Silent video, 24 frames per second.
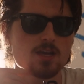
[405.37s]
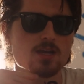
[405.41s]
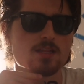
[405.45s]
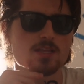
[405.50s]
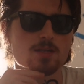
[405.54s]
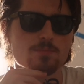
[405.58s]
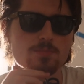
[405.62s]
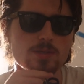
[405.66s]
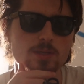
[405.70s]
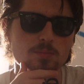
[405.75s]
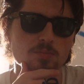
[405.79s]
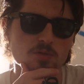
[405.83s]

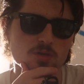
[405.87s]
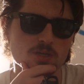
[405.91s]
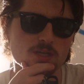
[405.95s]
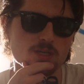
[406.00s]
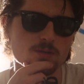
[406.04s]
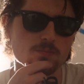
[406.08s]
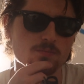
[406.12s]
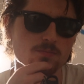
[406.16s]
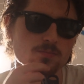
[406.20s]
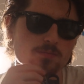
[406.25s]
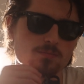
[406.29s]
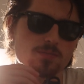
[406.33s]
that people
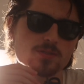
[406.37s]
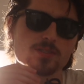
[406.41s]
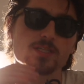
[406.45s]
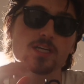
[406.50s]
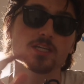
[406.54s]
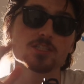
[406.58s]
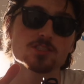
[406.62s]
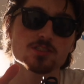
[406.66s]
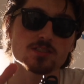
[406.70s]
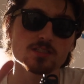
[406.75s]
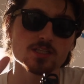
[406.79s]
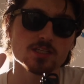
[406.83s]
can
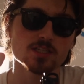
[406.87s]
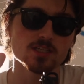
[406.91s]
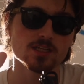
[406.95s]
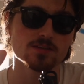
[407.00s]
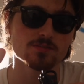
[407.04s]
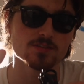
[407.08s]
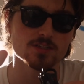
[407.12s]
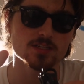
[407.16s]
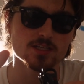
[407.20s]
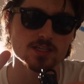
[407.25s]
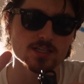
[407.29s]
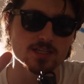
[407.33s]
potentially live
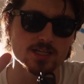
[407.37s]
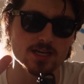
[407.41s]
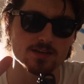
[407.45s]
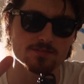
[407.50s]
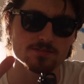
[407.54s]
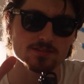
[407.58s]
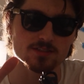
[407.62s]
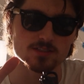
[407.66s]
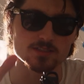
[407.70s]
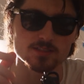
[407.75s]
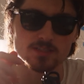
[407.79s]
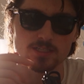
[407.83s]
in
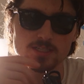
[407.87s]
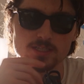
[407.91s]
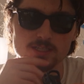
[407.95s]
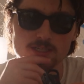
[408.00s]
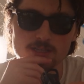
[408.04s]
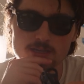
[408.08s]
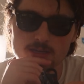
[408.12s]
indefinitely,